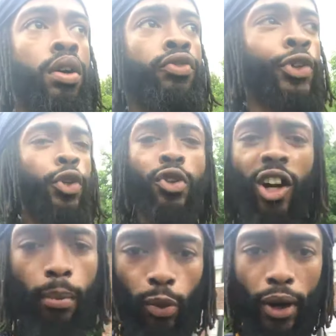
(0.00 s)
Do you
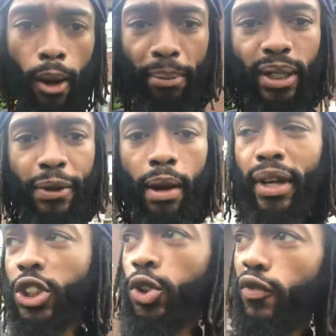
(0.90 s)
come around people that
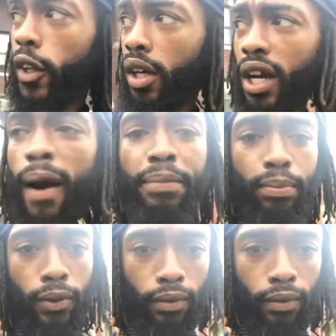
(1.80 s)
makes you feel uncomfortable?